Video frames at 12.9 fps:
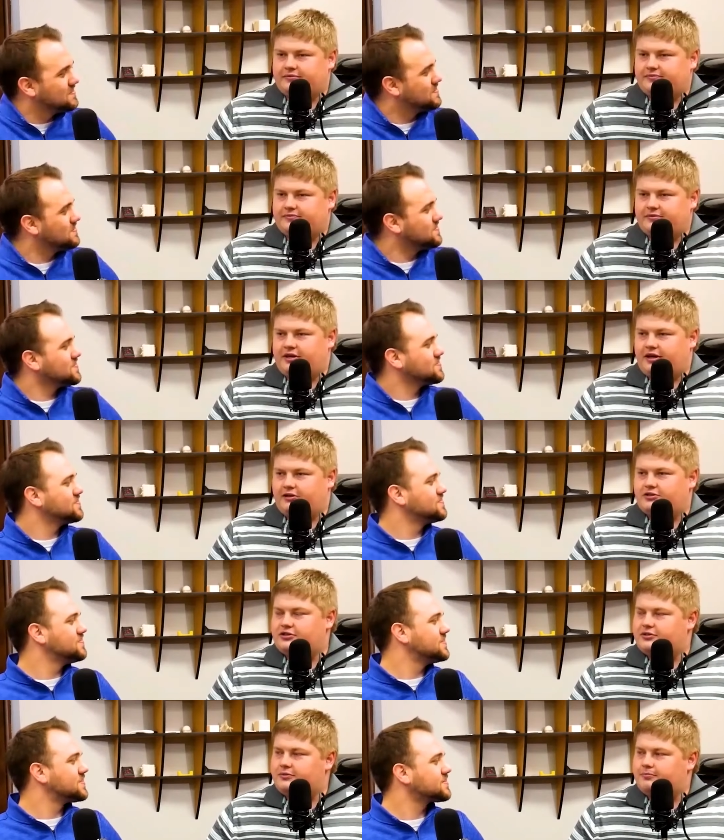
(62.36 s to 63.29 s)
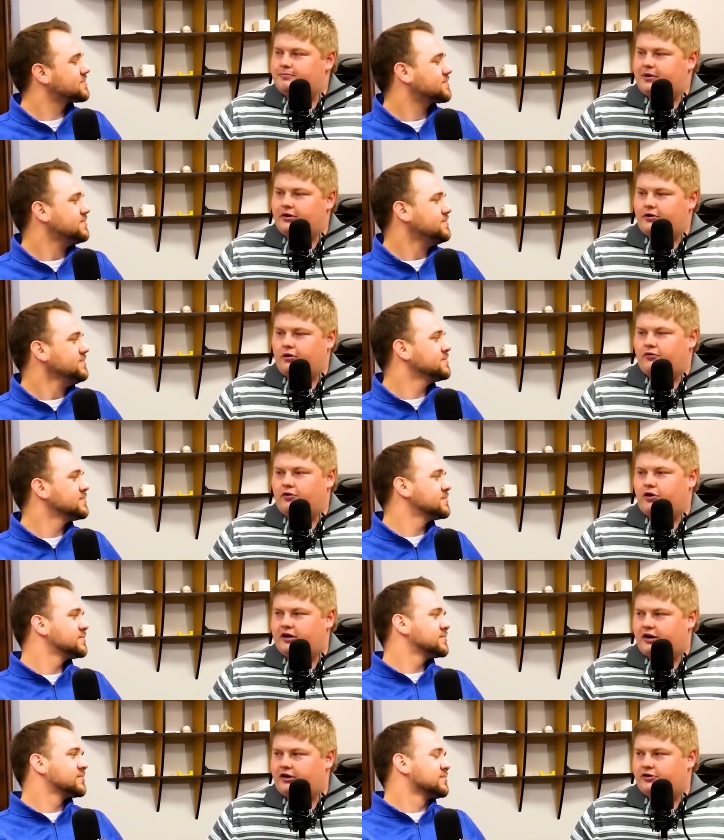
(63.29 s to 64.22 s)
Speaker 1: like, yeah, just better
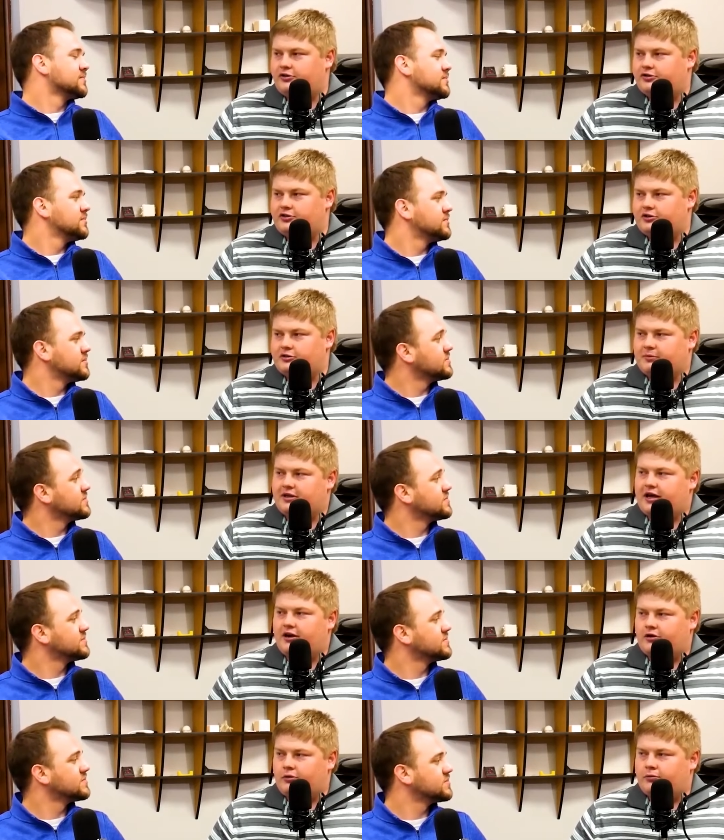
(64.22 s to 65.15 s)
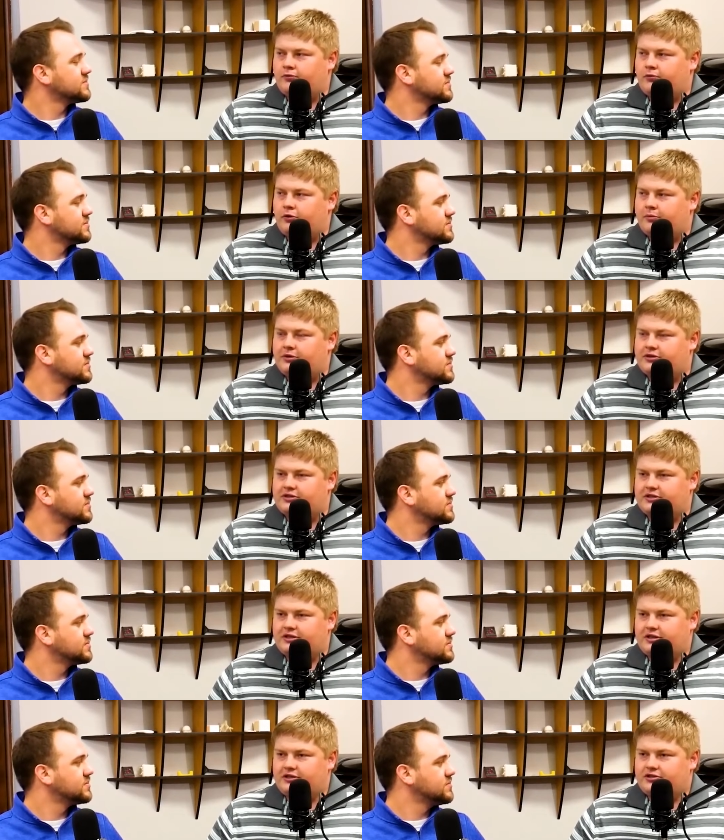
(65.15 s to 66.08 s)
overall characteristics, mechanical
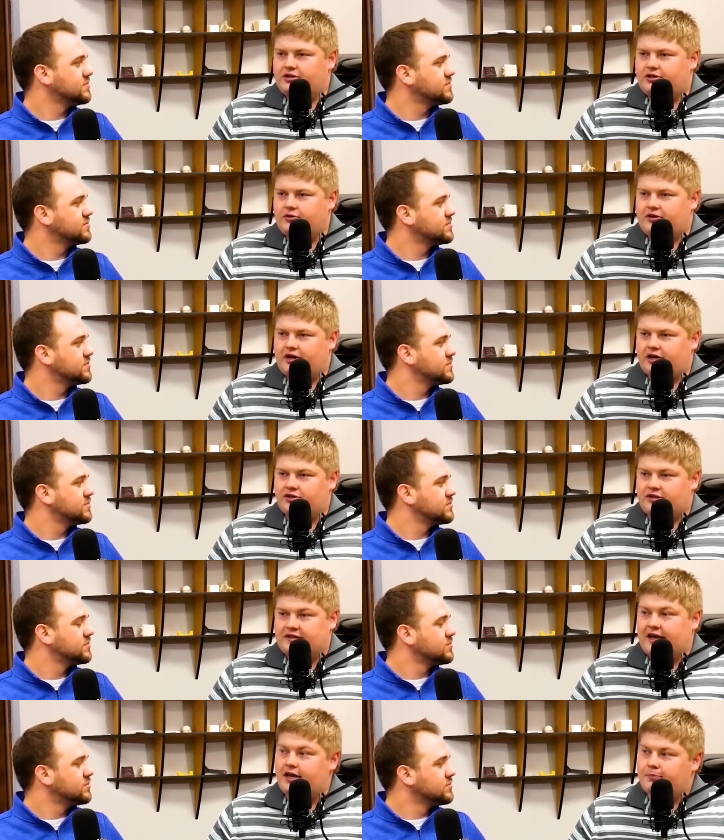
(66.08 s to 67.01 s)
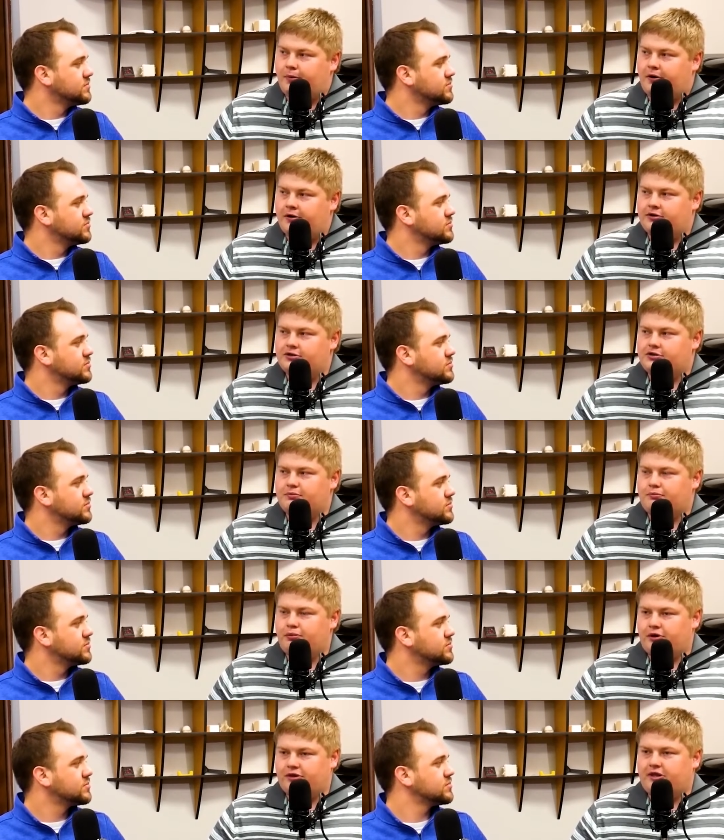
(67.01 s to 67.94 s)
performance, so that you can actually take
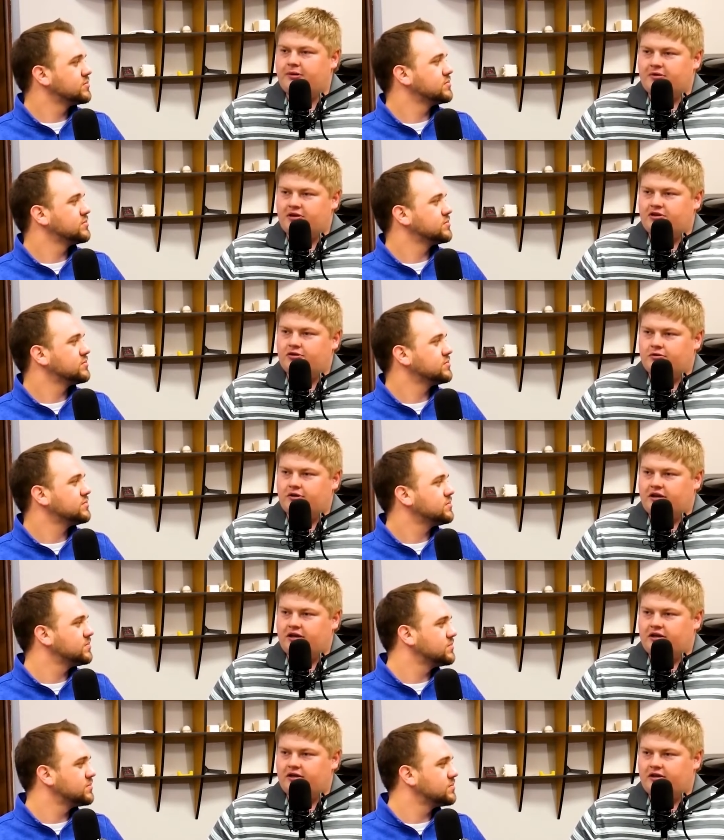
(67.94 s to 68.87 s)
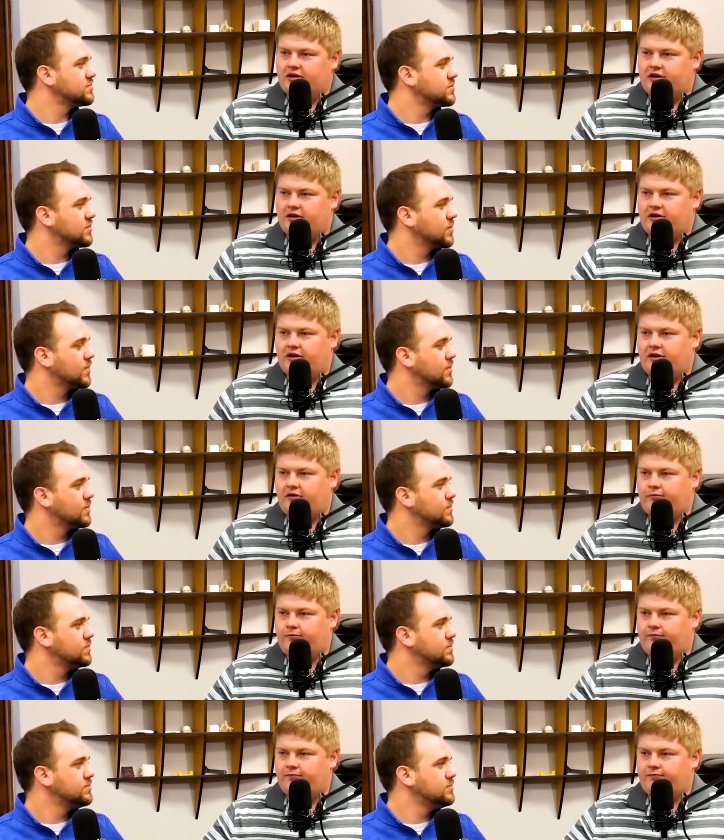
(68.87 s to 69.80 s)
parts, put them into a
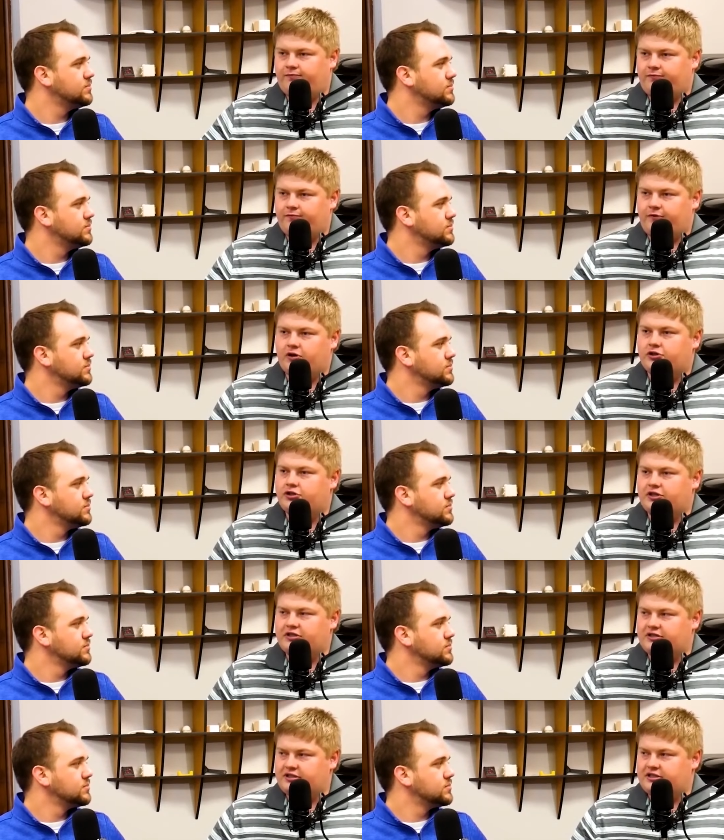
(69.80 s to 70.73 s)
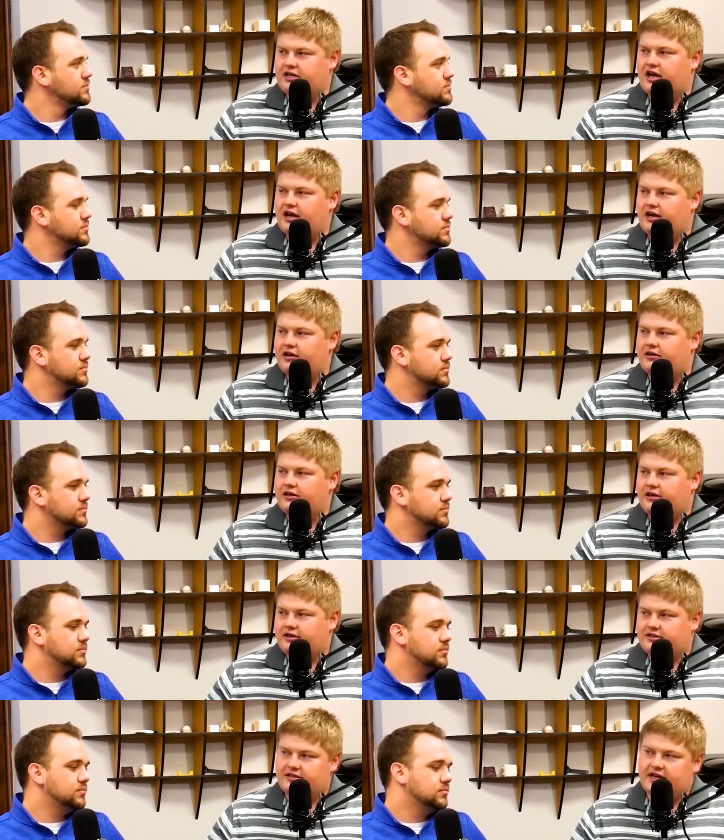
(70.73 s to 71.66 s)
functioning
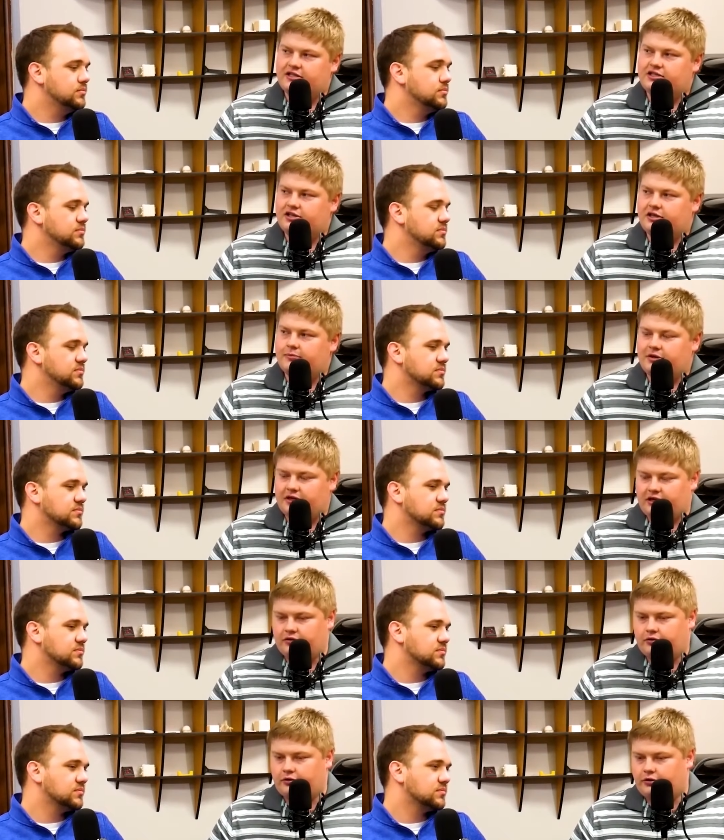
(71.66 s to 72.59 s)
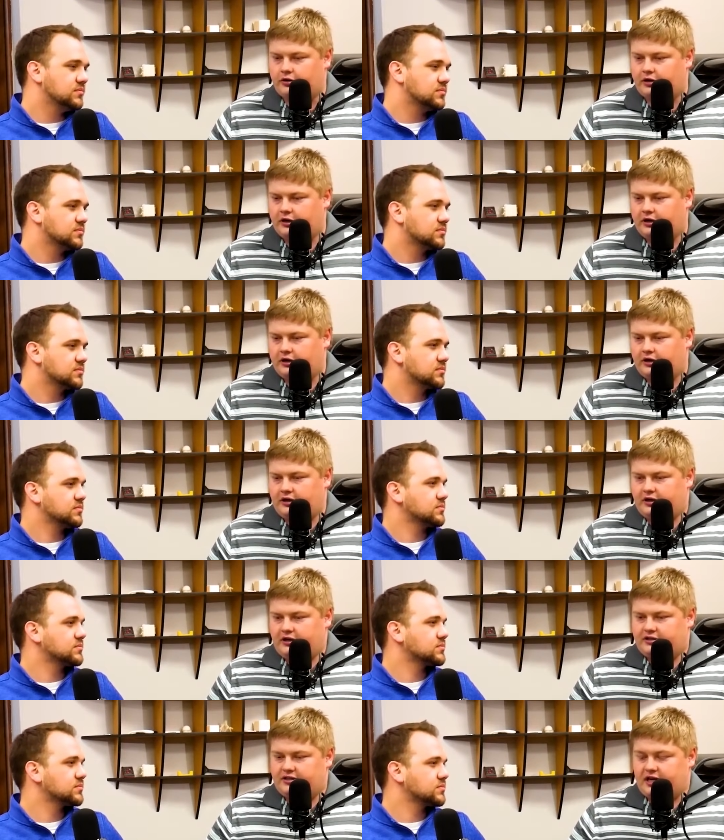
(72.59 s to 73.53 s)
design, test them, and either
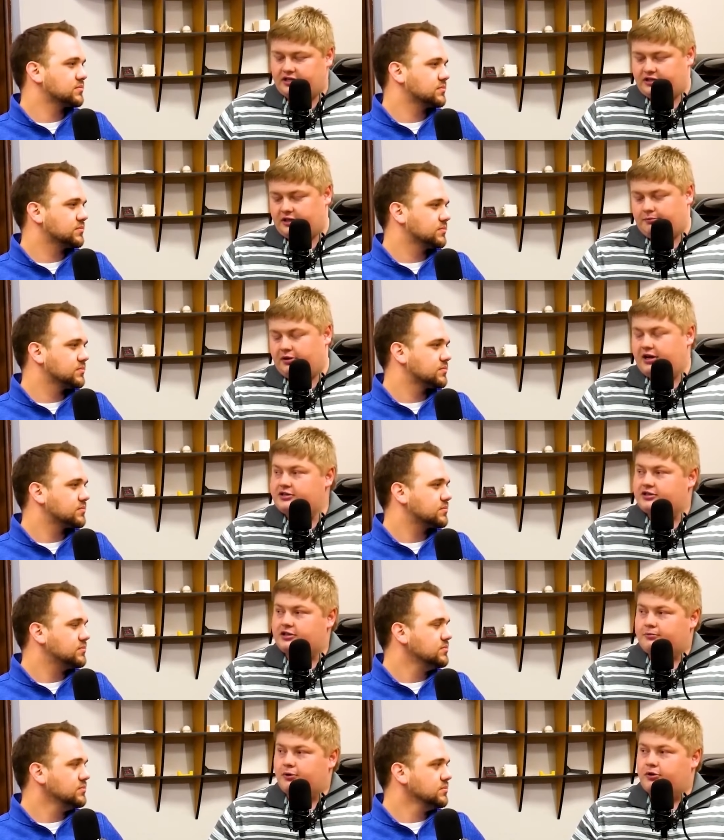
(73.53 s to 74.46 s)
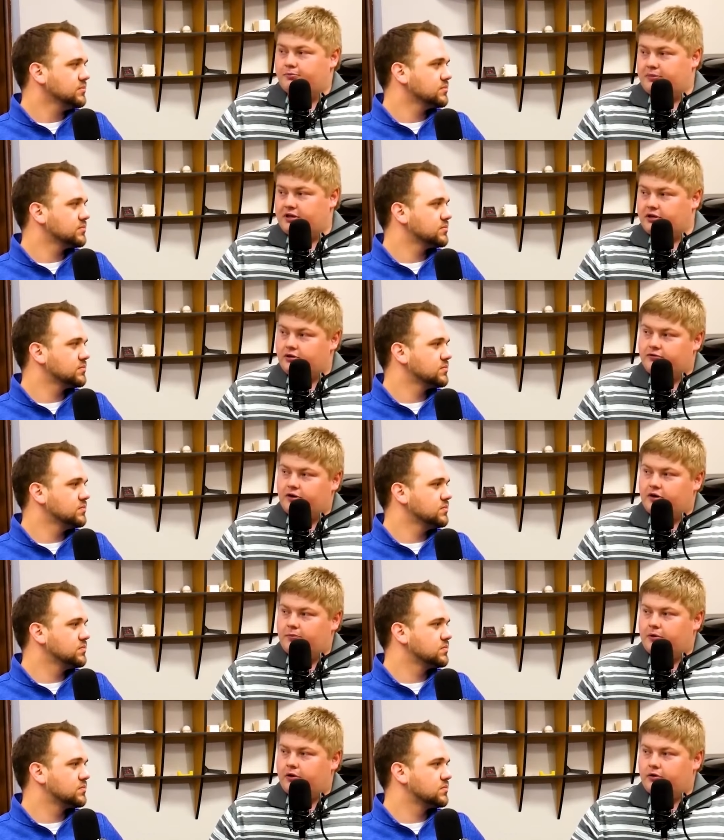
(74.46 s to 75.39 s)
test a plastic component being your
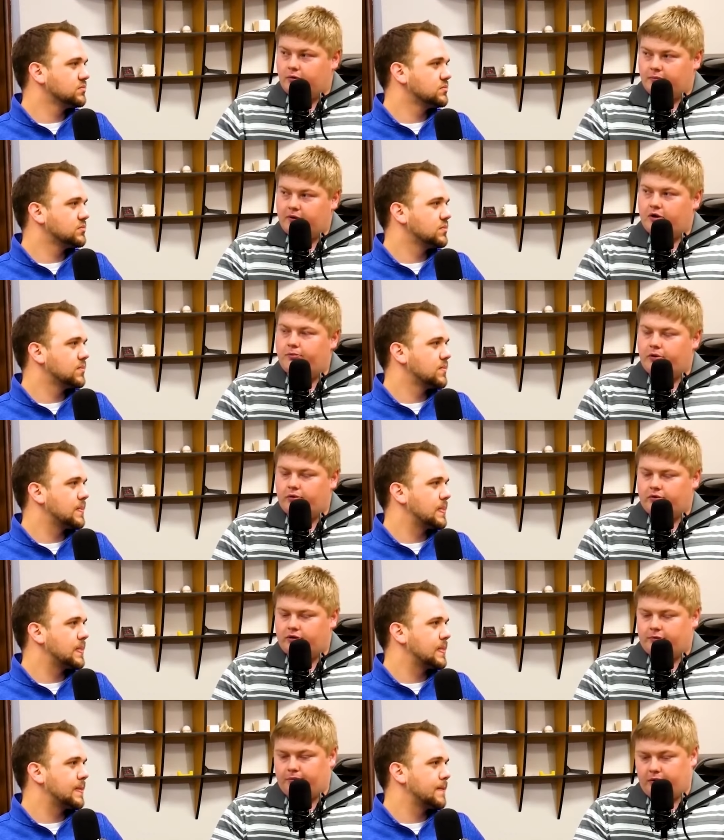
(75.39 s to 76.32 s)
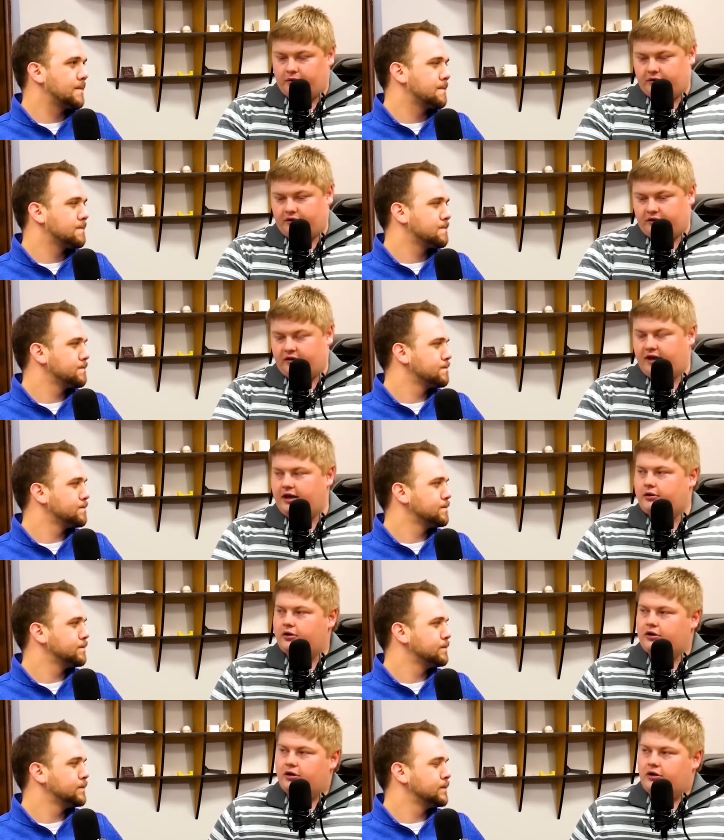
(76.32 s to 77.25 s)
final part or a metal component like
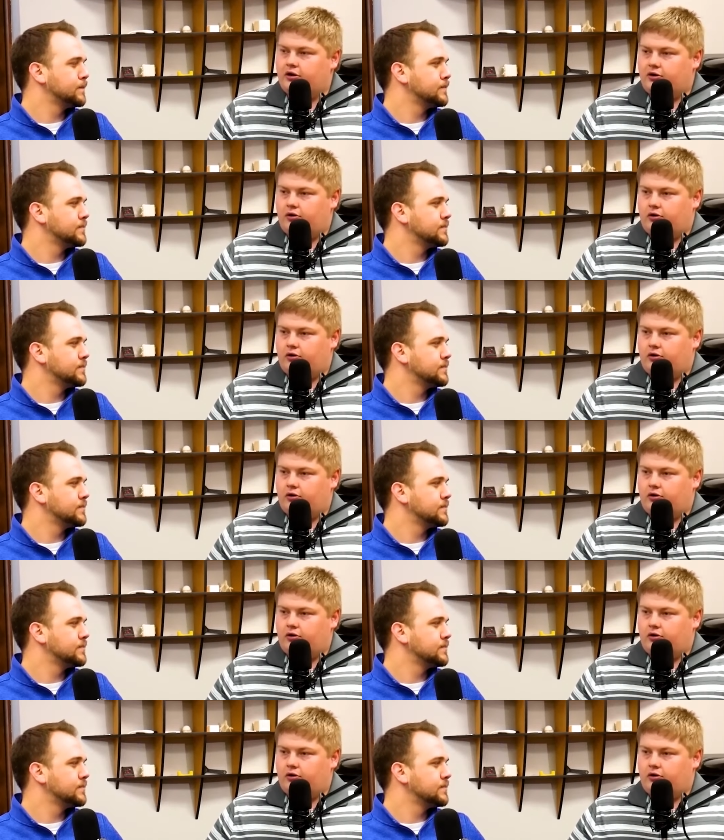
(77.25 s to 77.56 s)
that,